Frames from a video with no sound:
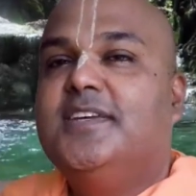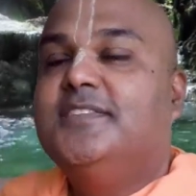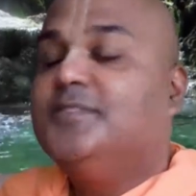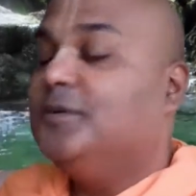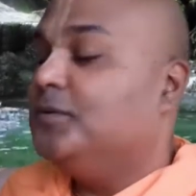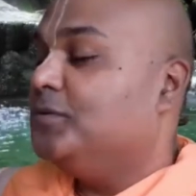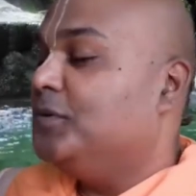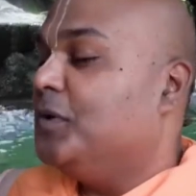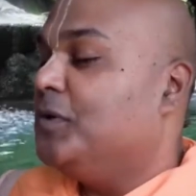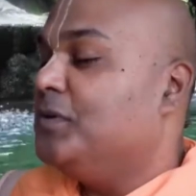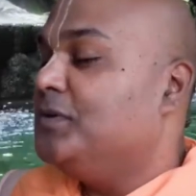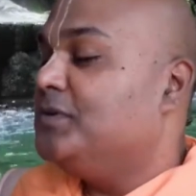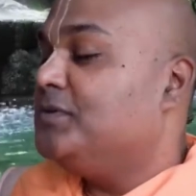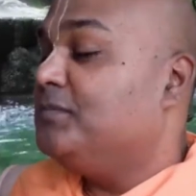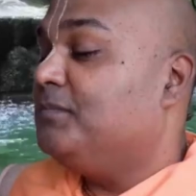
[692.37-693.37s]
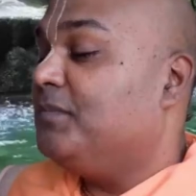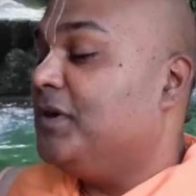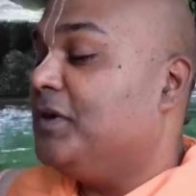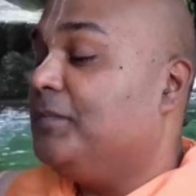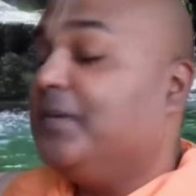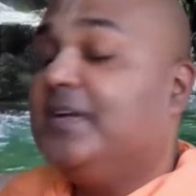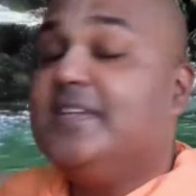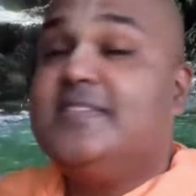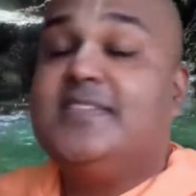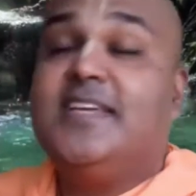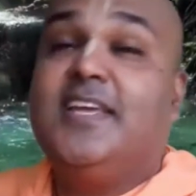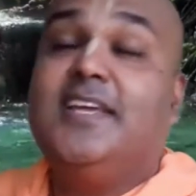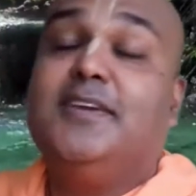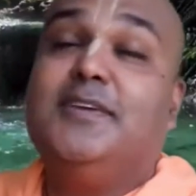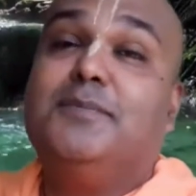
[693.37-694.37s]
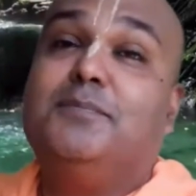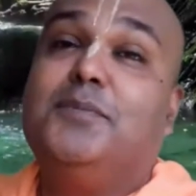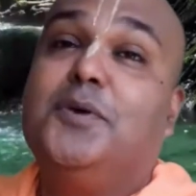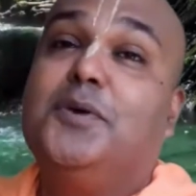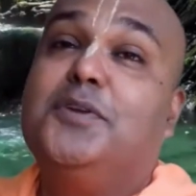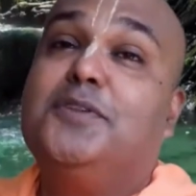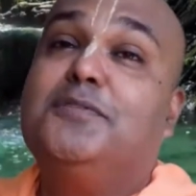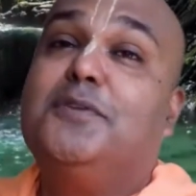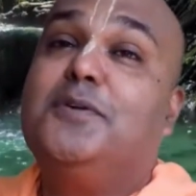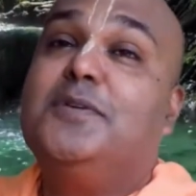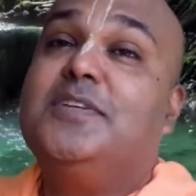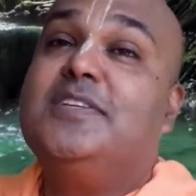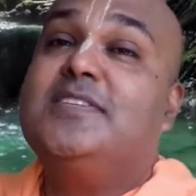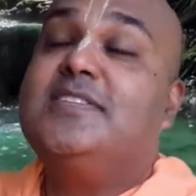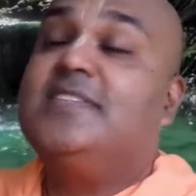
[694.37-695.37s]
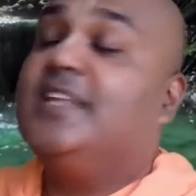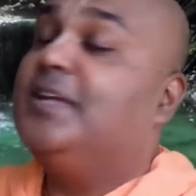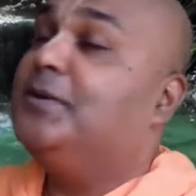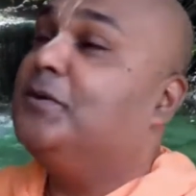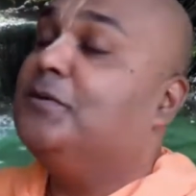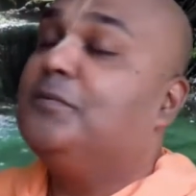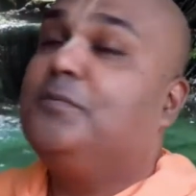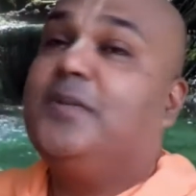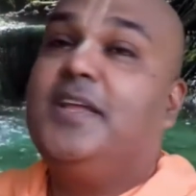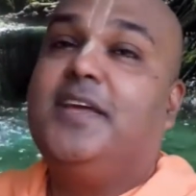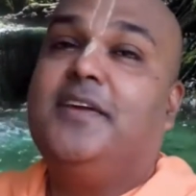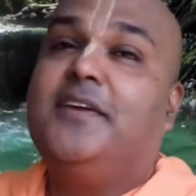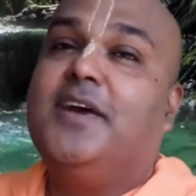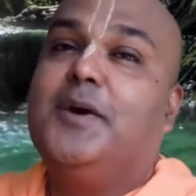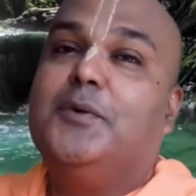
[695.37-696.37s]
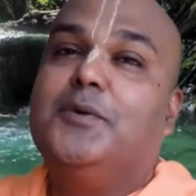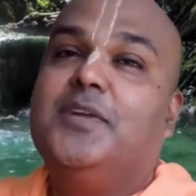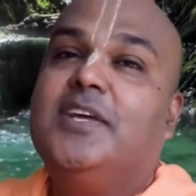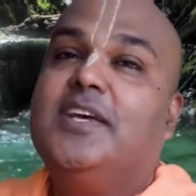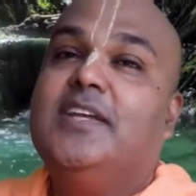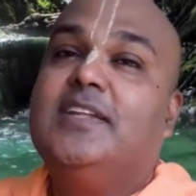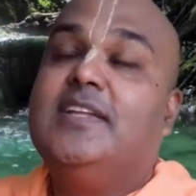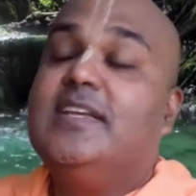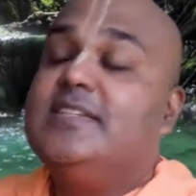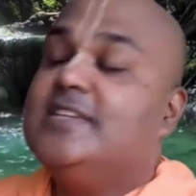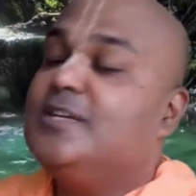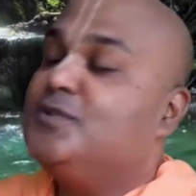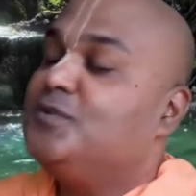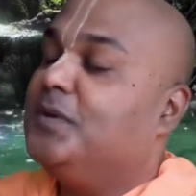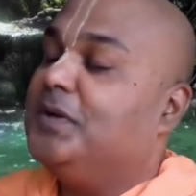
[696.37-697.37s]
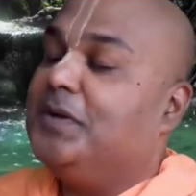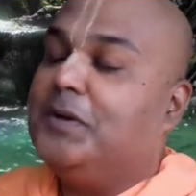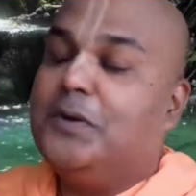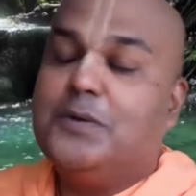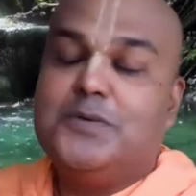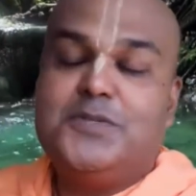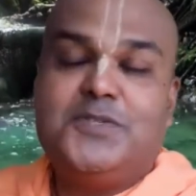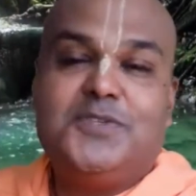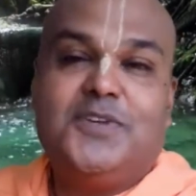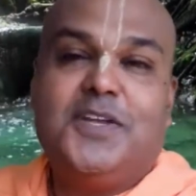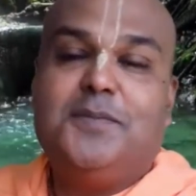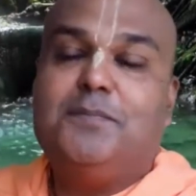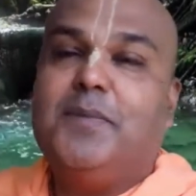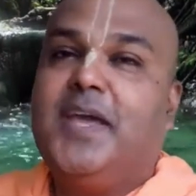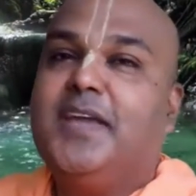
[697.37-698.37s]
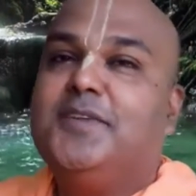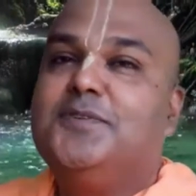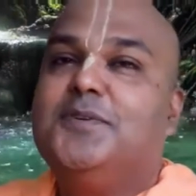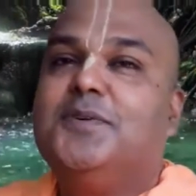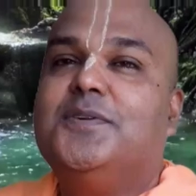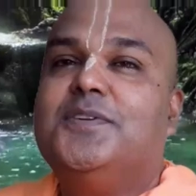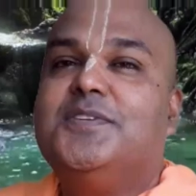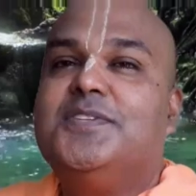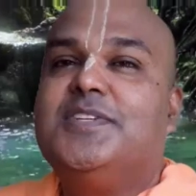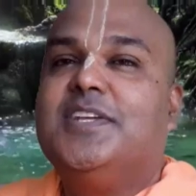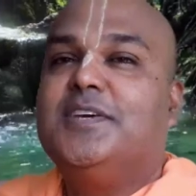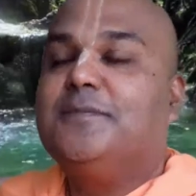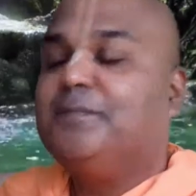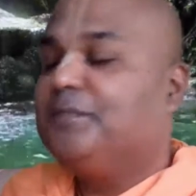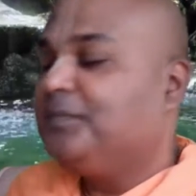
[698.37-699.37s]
So Prabhupada is saying, pure devotees, they don't play around. They just want to go straight back to Krishna.